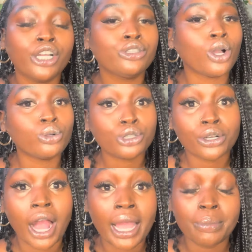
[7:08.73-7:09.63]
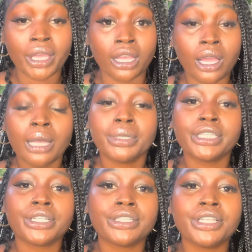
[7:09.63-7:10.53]
don't try me,
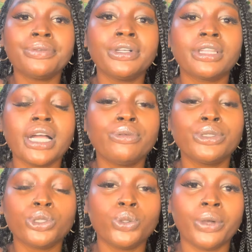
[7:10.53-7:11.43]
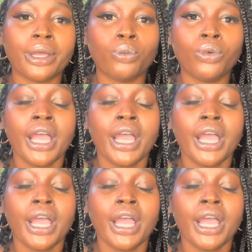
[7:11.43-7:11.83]
because there's different levels to it.